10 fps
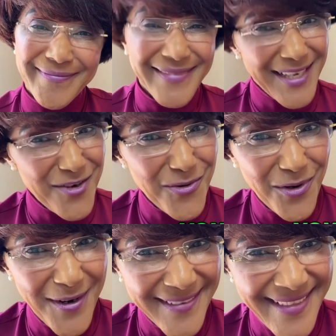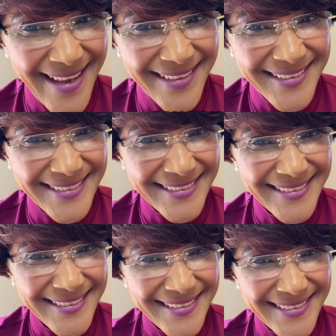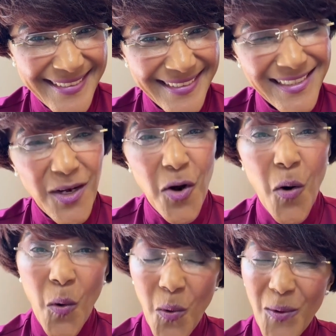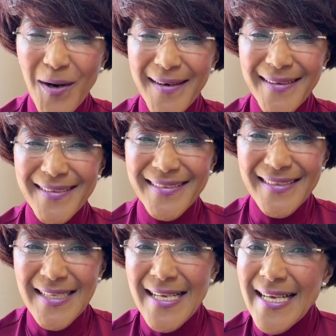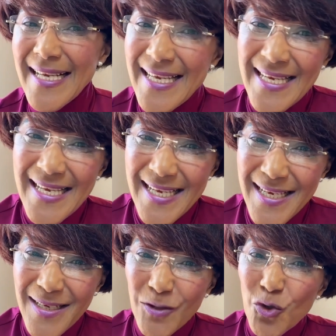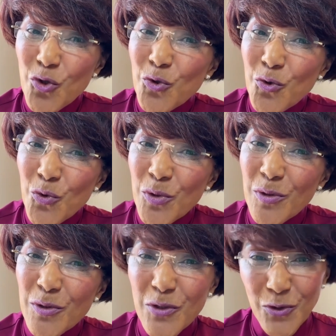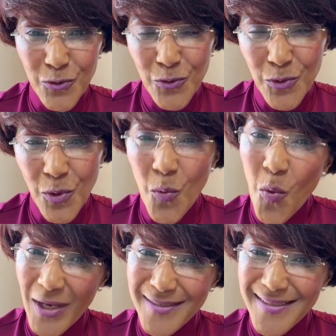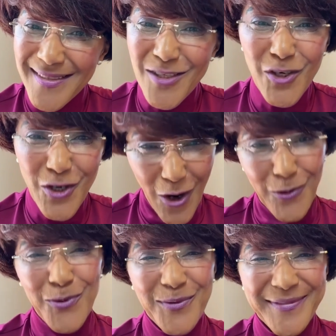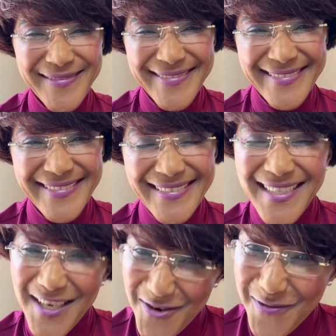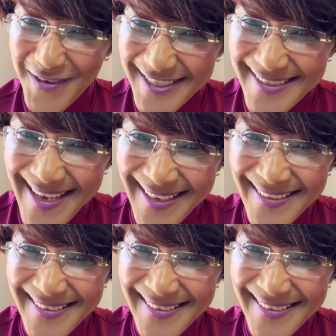Can you correct that? Or he to school once go. Can you fix that?